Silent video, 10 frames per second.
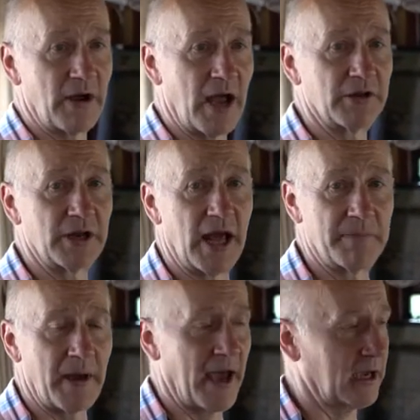round and
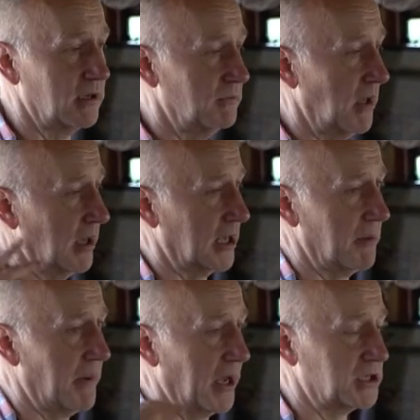head back and
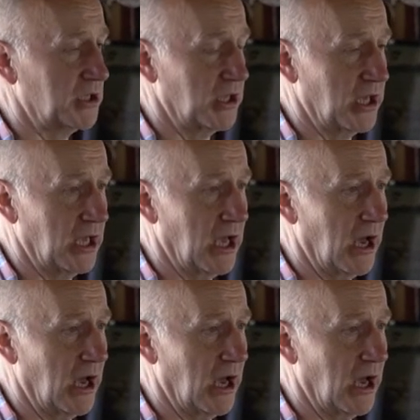get back to the